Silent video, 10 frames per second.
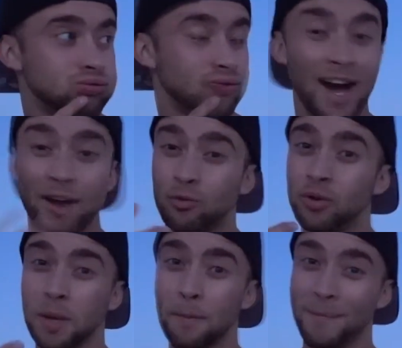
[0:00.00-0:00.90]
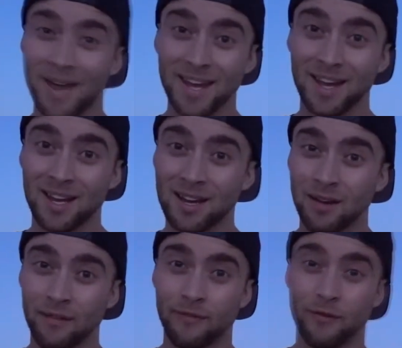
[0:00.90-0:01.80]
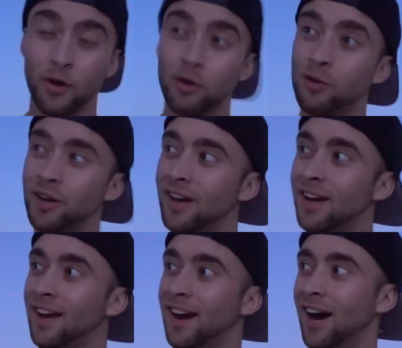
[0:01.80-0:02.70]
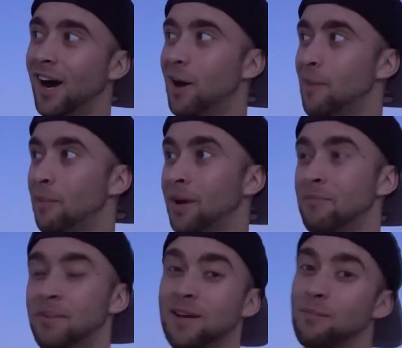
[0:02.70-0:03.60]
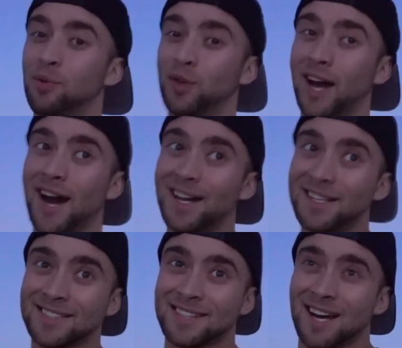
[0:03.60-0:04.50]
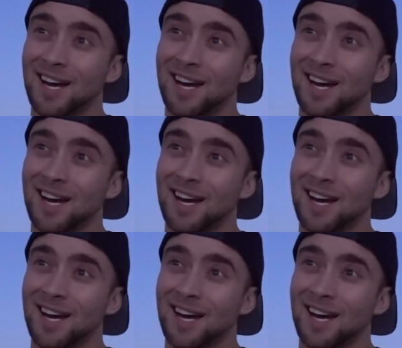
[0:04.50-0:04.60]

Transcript: I don't really make food, I'm gonna be completely honest.